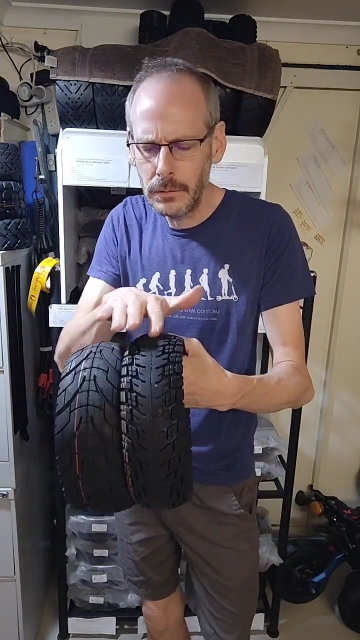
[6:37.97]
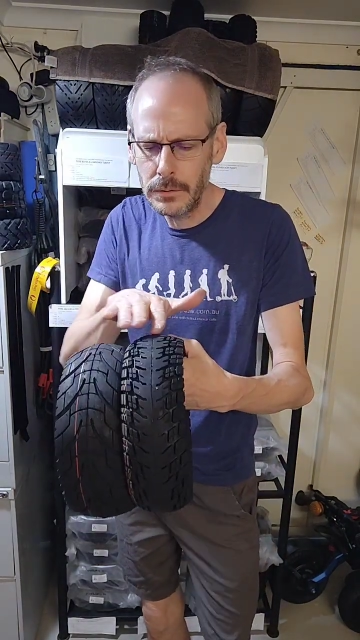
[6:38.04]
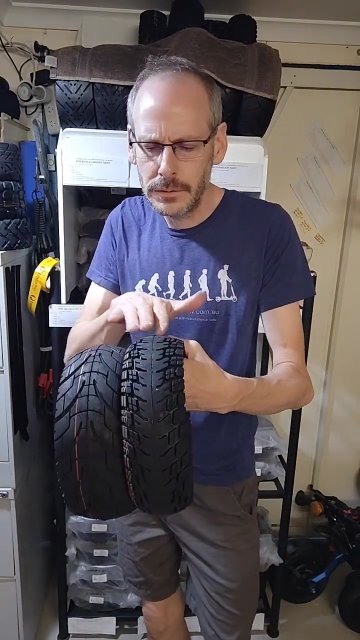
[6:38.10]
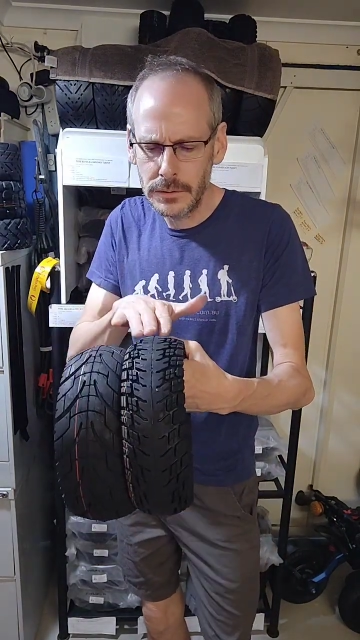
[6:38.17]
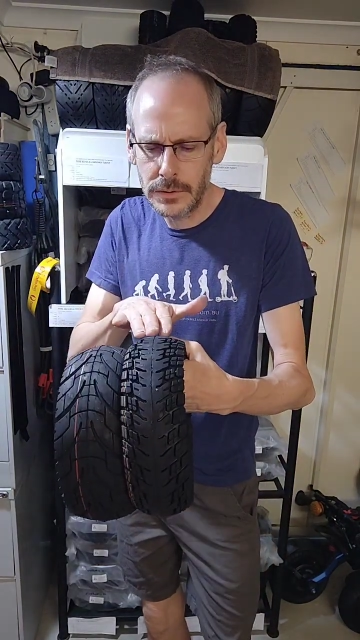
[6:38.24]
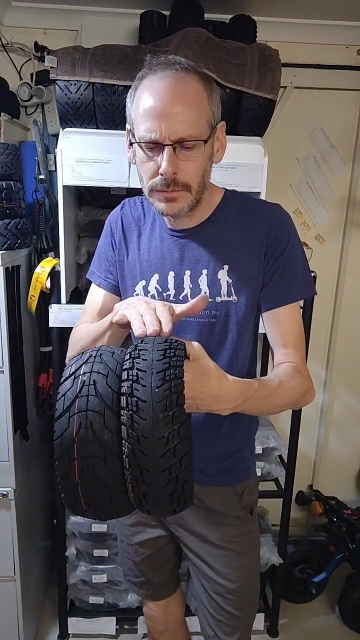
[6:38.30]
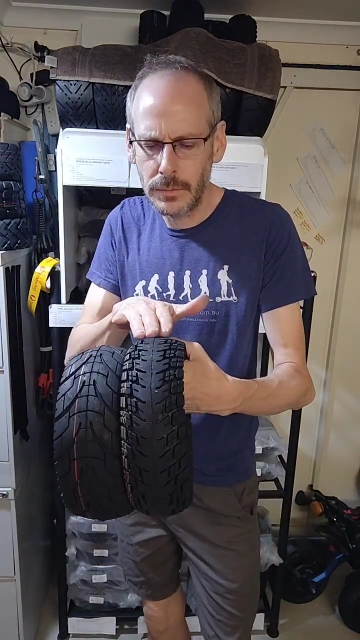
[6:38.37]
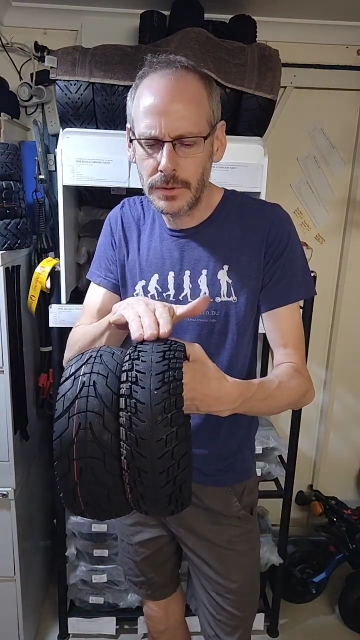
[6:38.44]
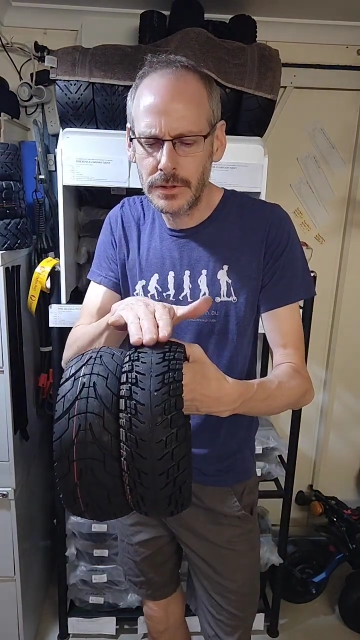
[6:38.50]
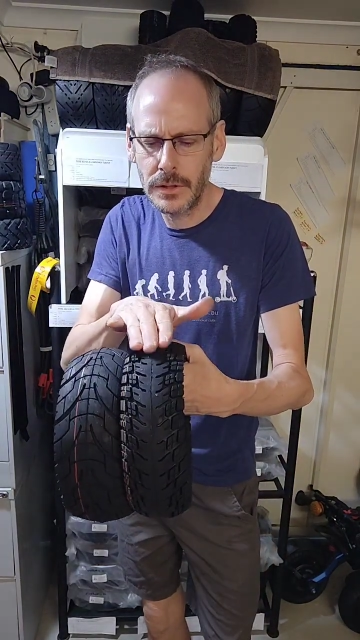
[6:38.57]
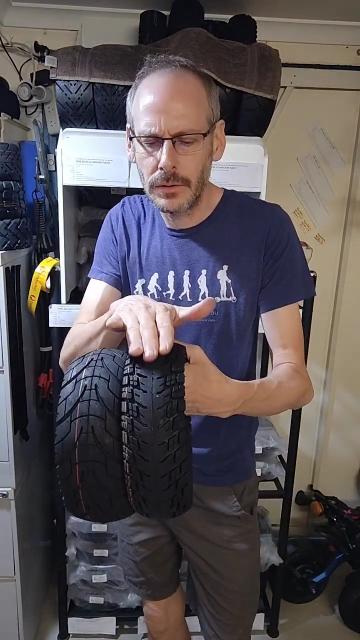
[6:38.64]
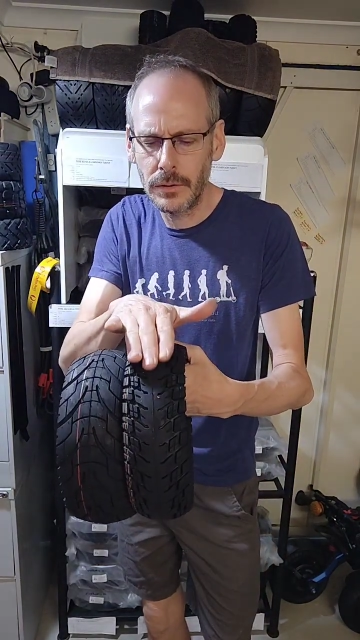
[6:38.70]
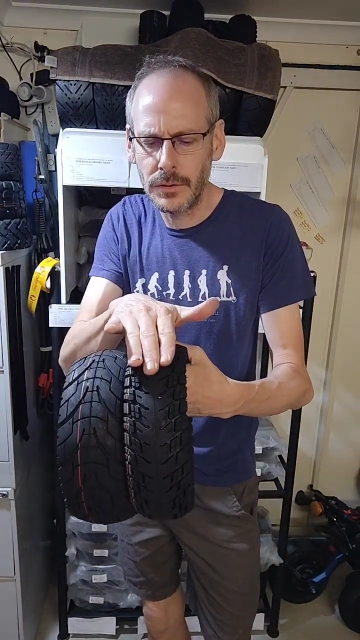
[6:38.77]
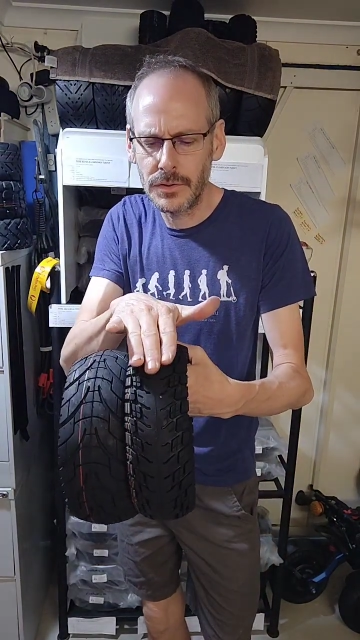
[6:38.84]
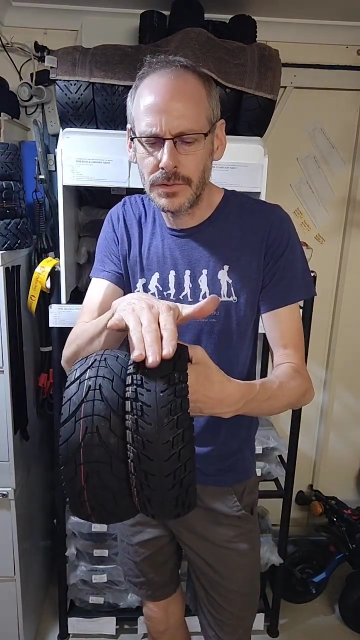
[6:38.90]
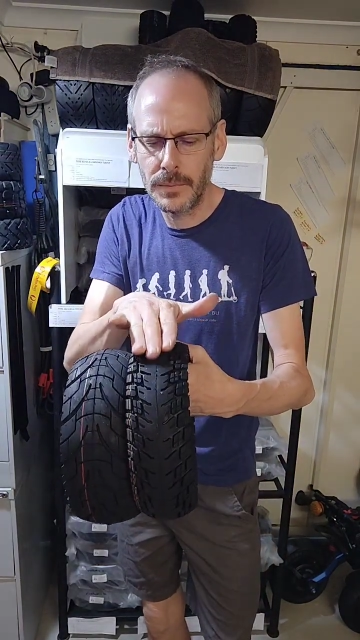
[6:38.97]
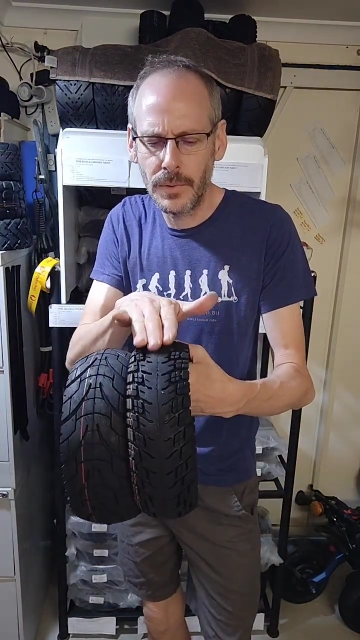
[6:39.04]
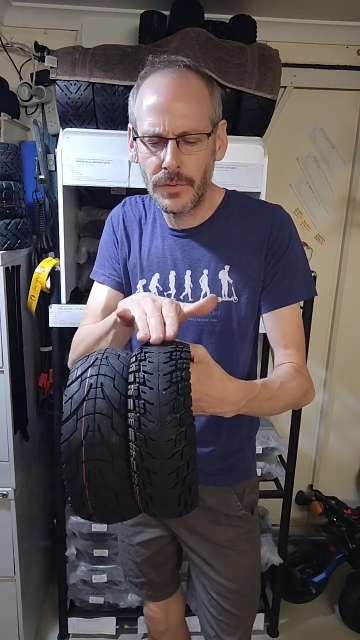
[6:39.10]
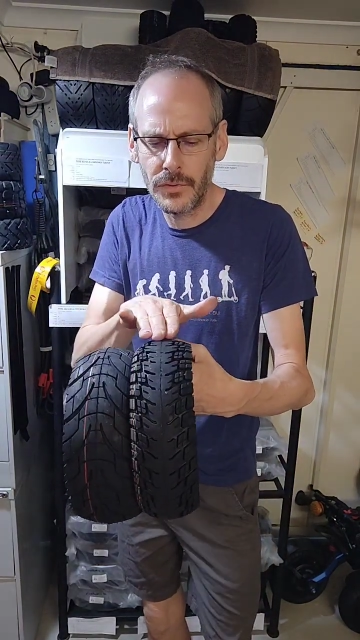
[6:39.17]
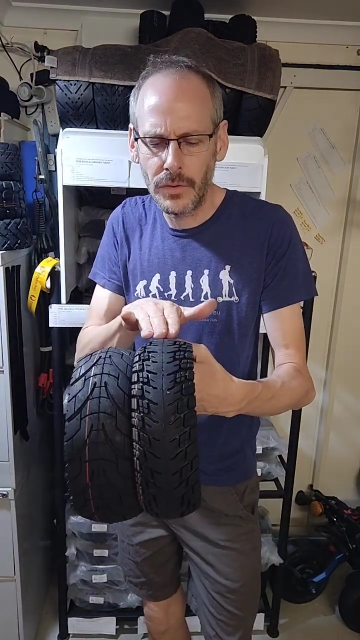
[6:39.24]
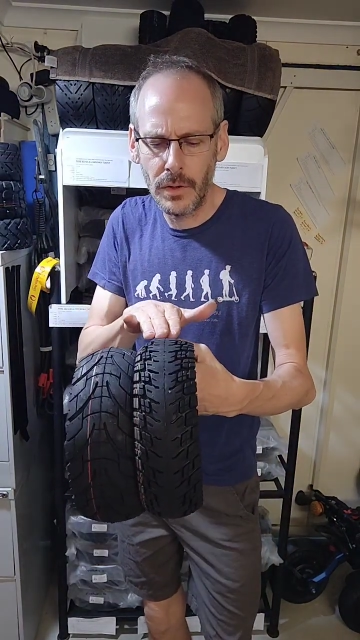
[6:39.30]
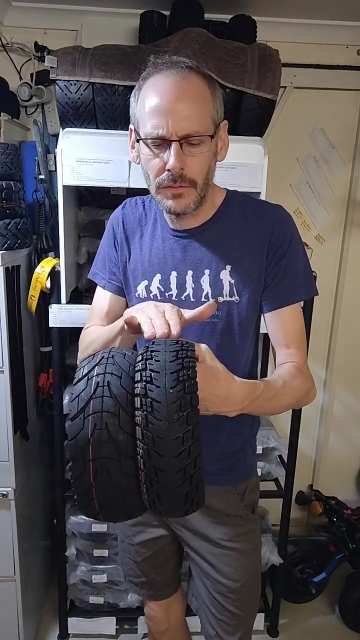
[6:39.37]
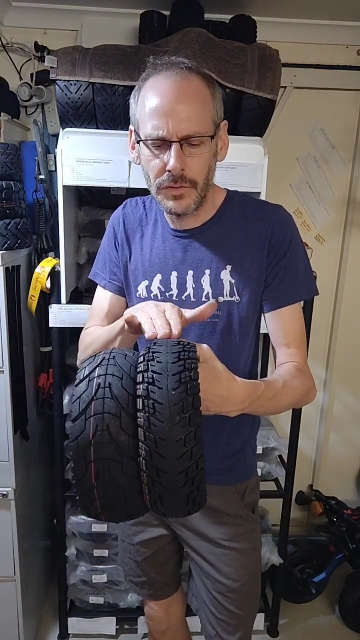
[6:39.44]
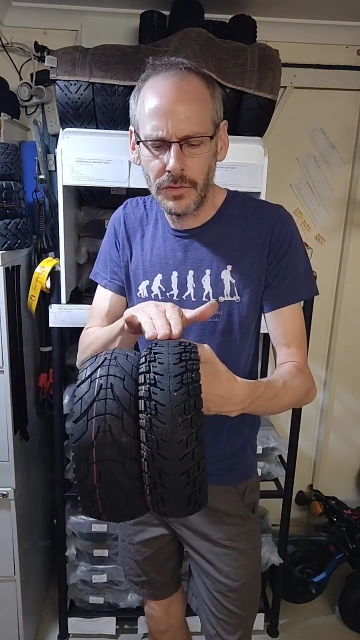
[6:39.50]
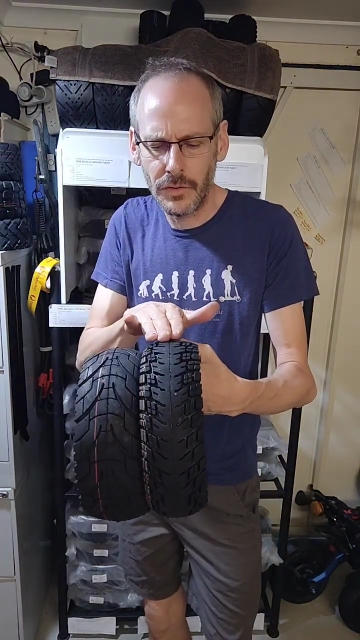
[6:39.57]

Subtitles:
You just watch that on the smooth surfaces.